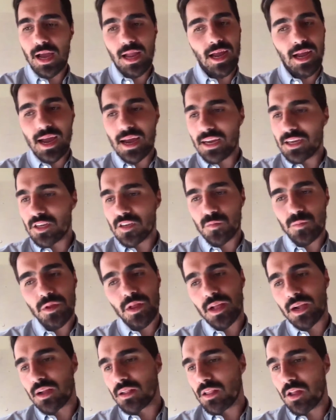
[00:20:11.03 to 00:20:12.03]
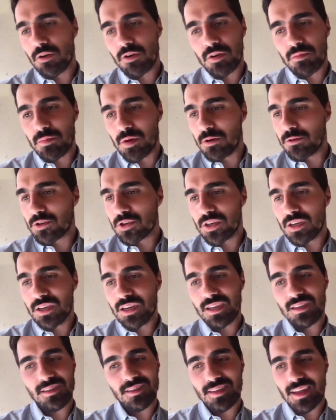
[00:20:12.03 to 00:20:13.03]
And I got to just be like a locomotion
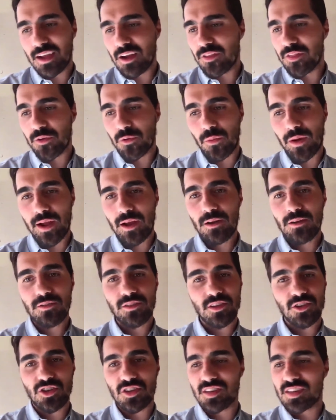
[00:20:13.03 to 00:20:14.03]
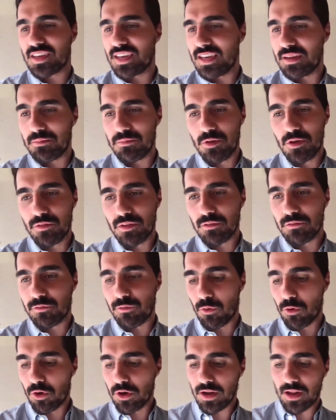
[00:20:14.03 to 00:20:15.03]
and stay on the rails and just keep moving
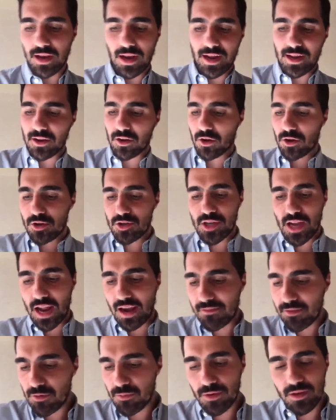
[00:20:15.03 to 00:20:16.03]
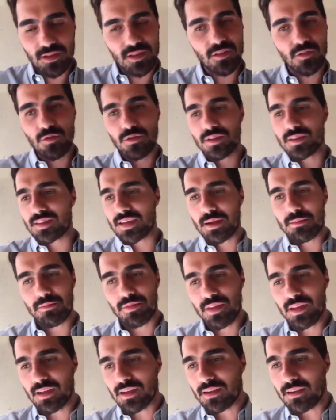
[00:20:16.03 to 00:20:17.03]
forward. And I encourage everyone to do the same
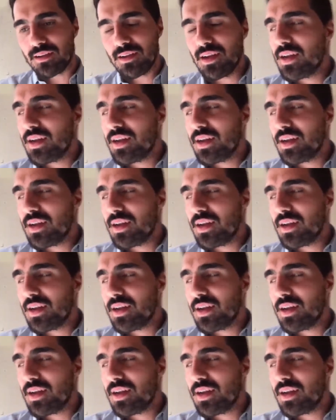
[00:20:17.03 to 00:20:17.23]
thing.